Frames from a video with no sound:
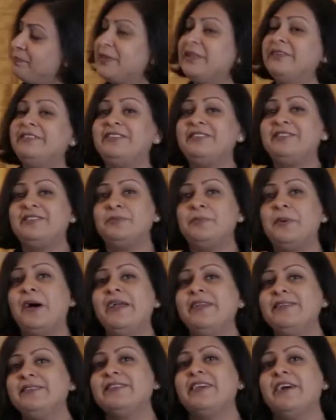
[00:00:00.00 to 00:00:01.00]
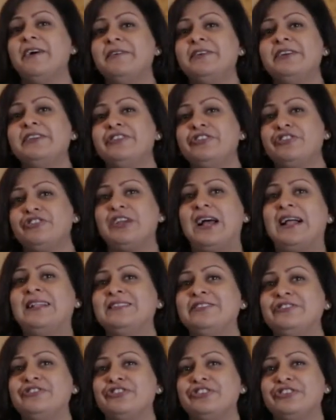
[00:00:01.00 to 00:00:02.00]
despite current
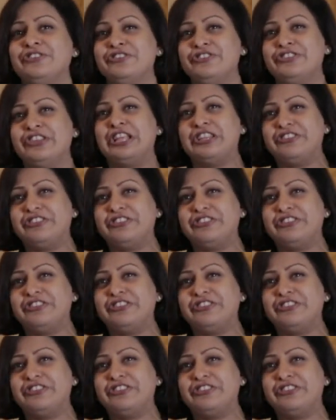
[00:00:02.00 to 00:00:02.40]
challenges,